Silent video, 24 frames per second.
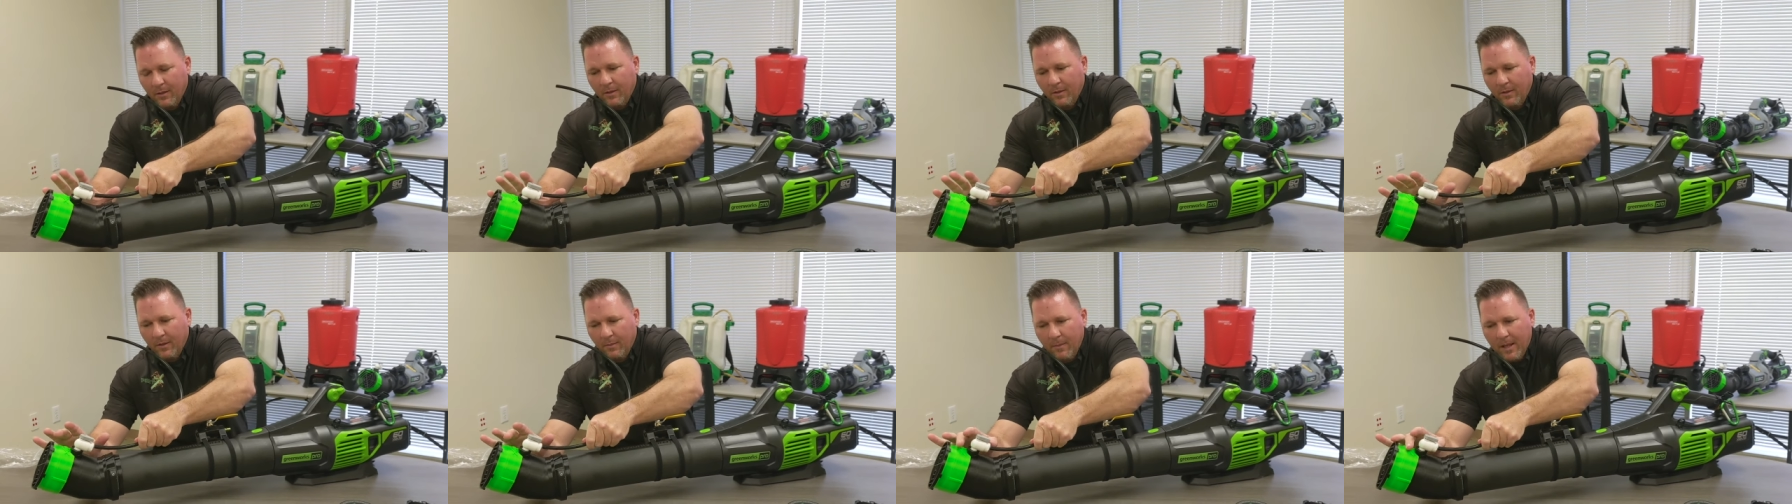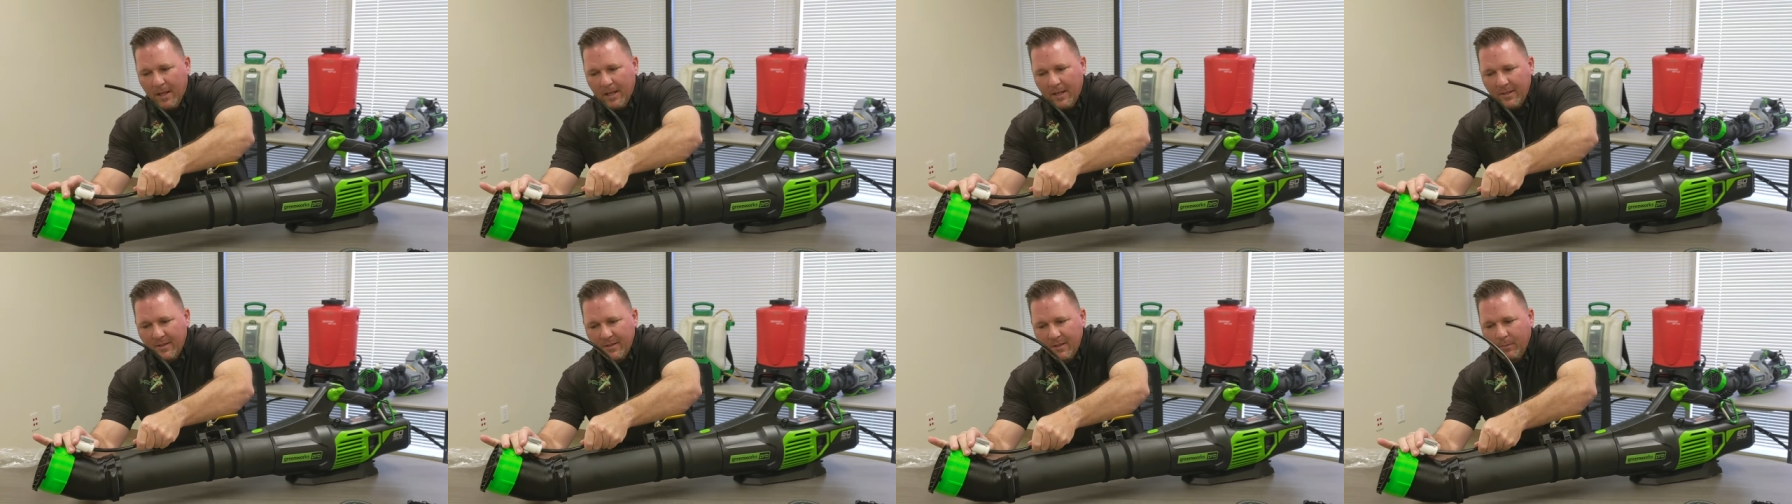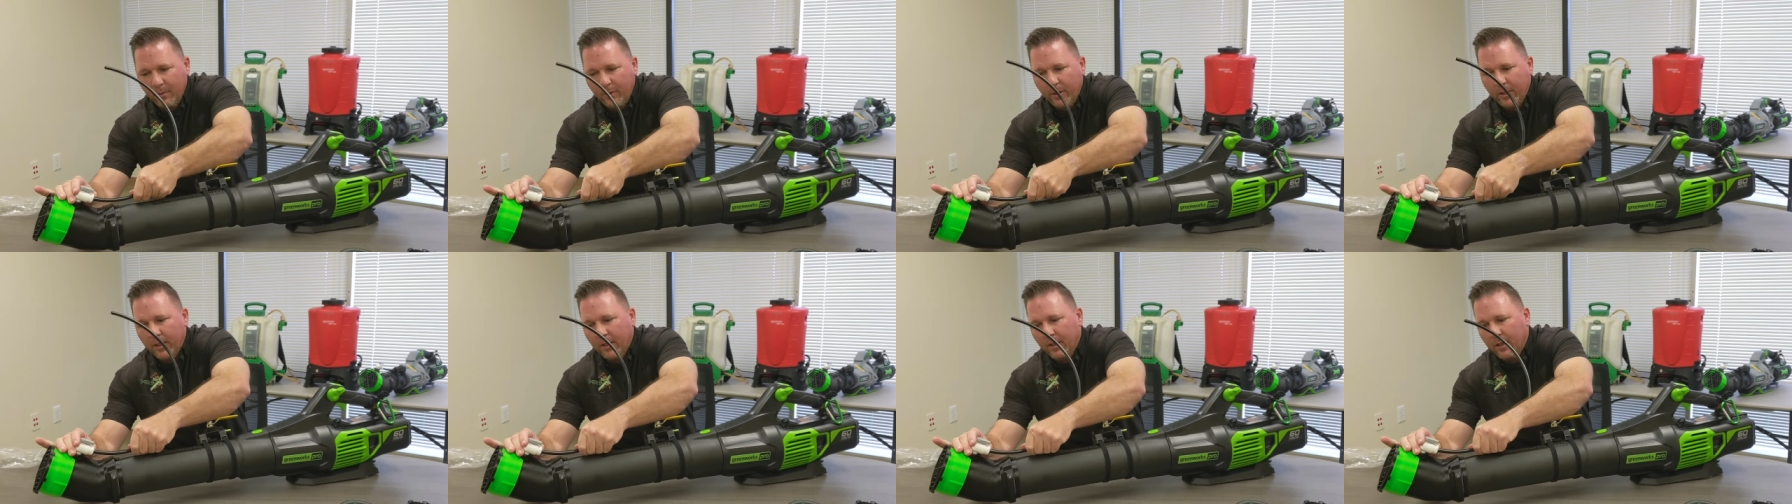main
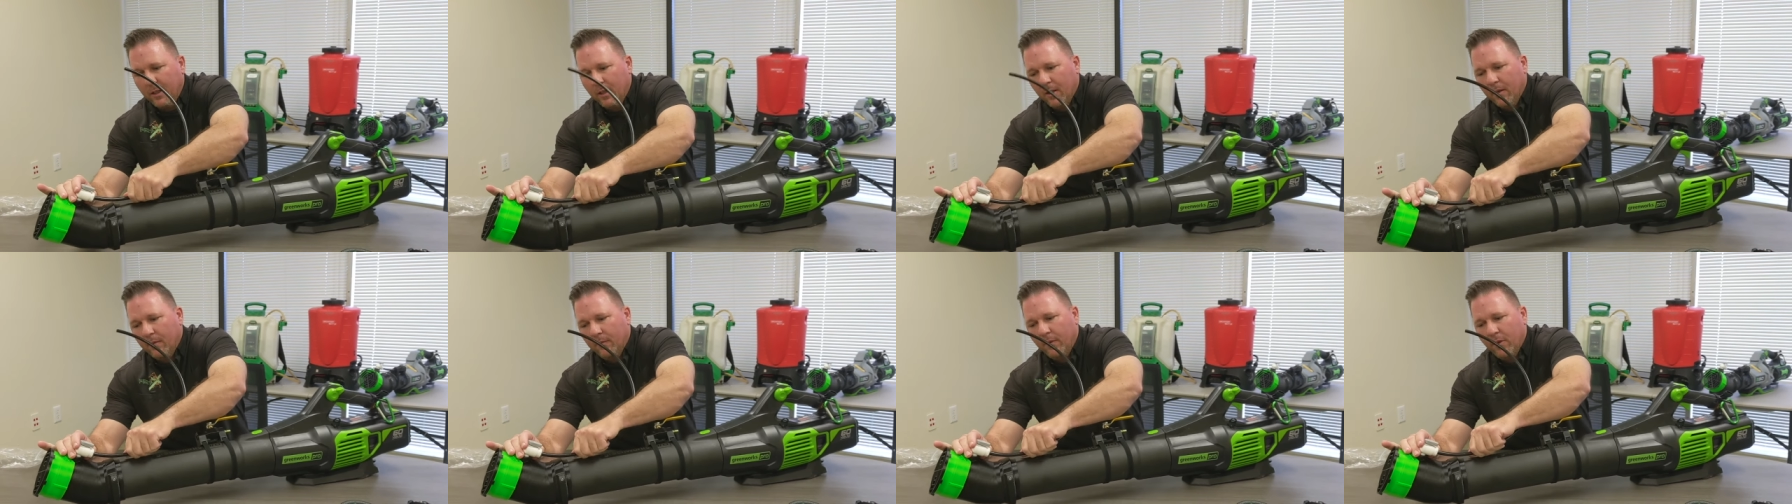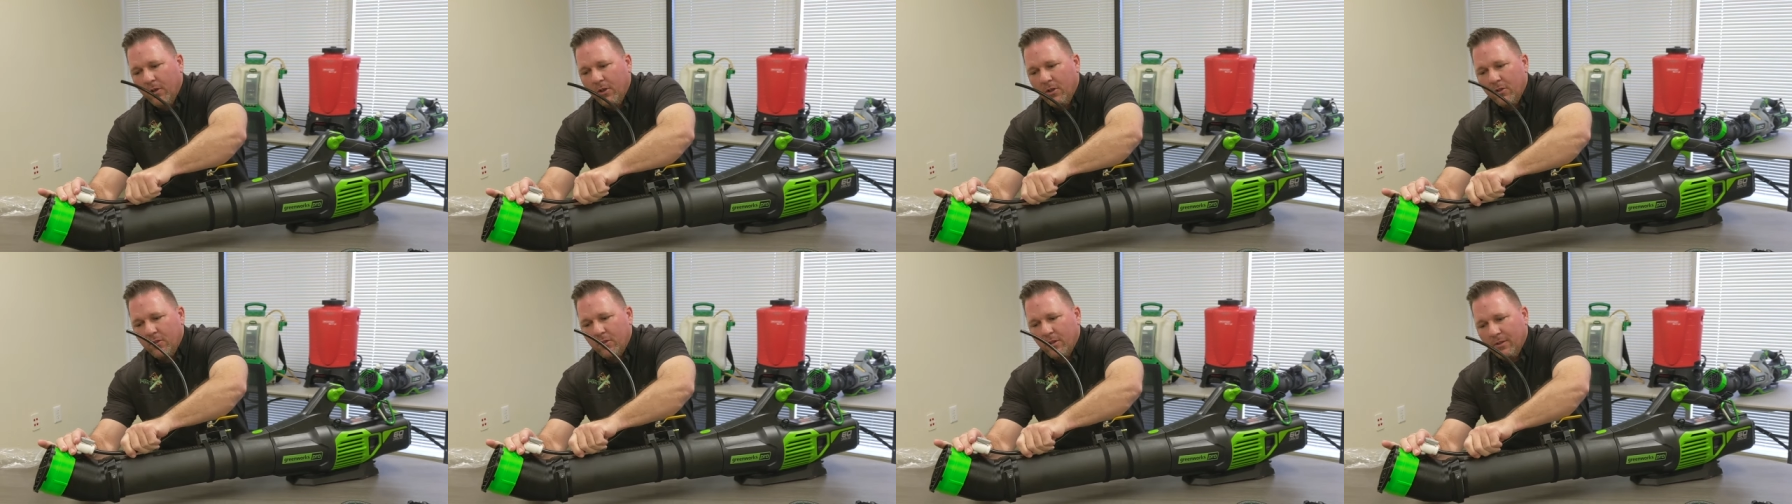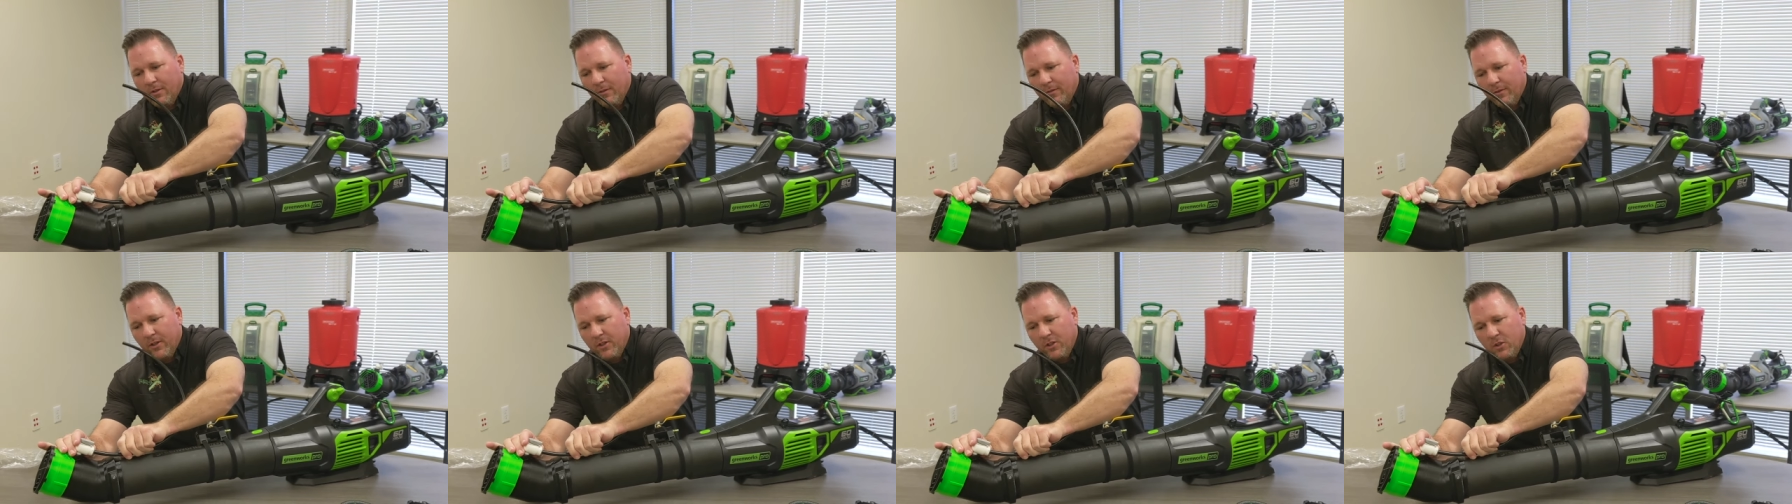assembly first.
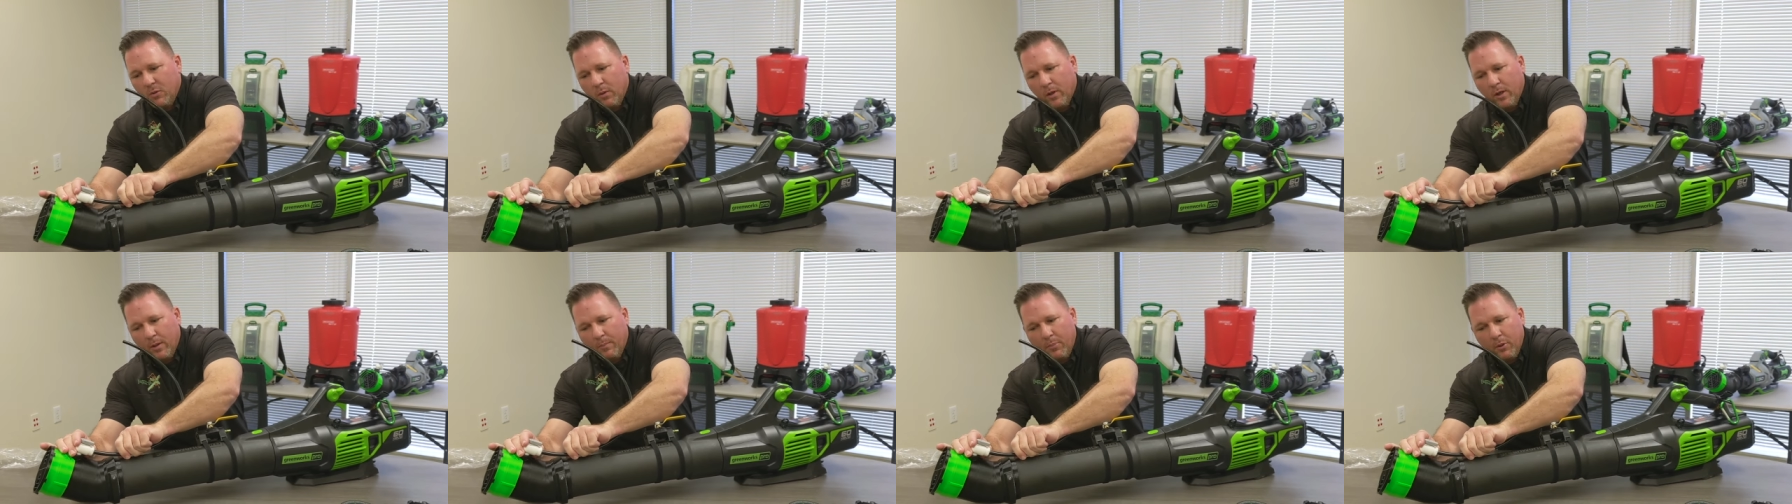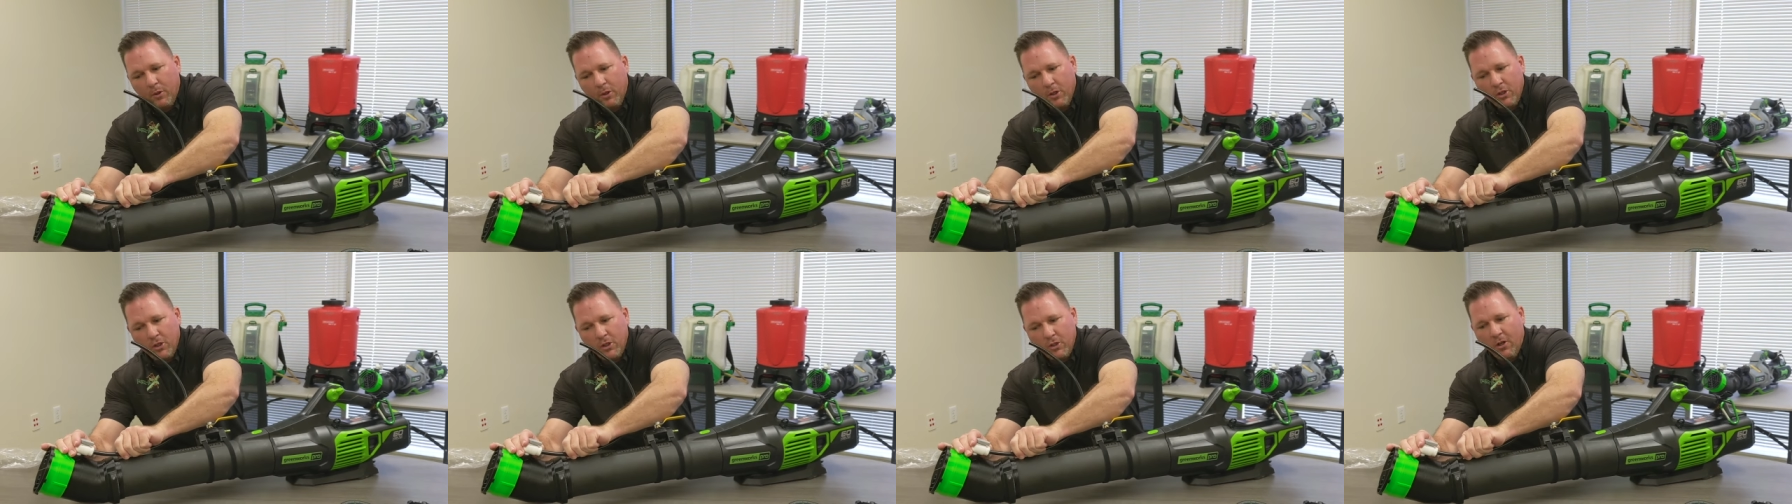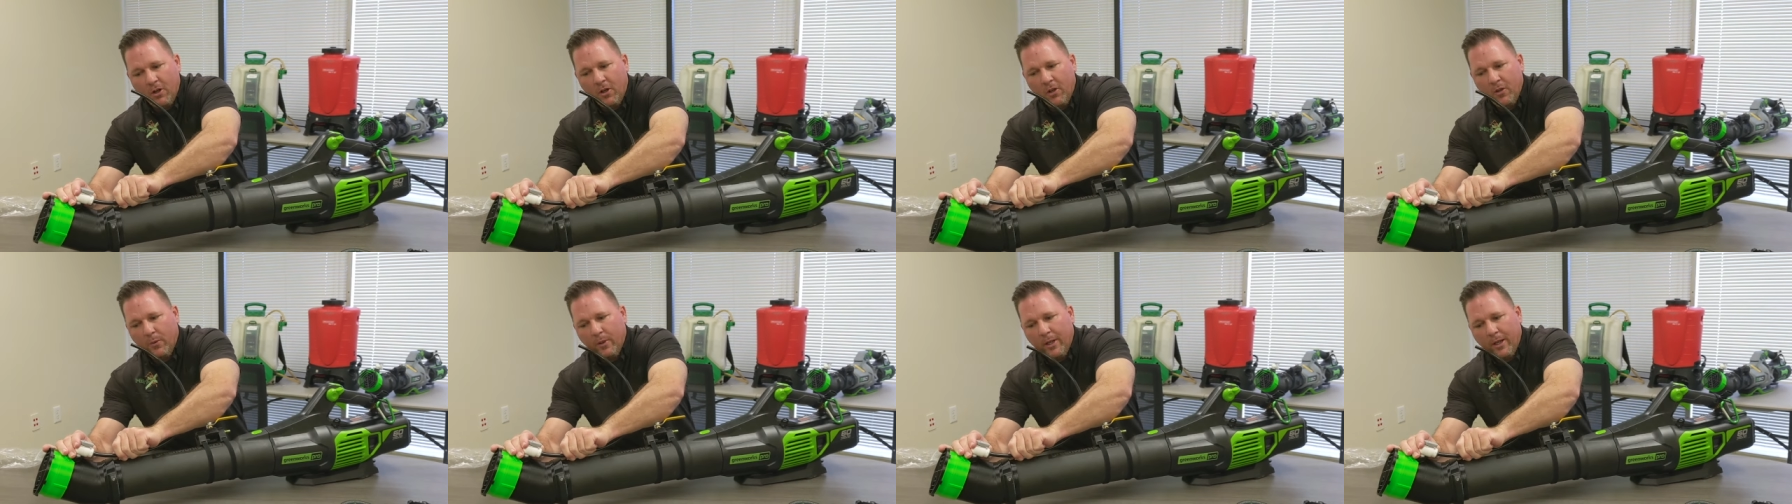This you want to push
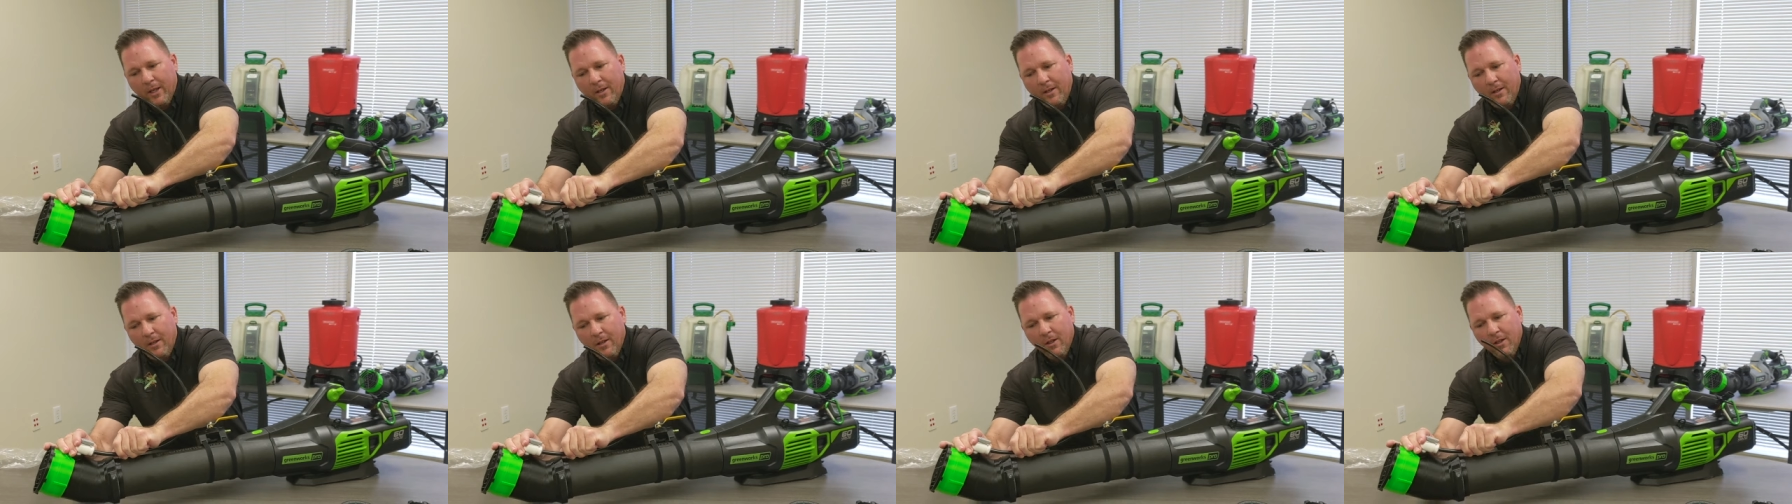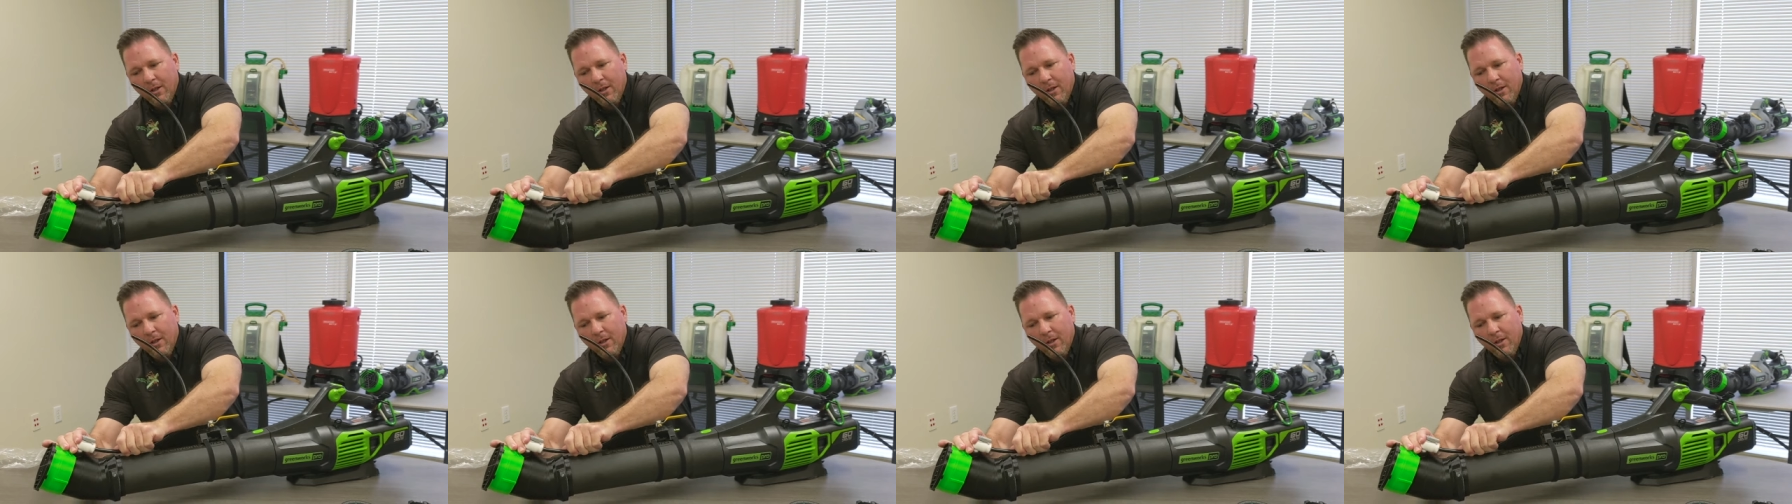all the way in.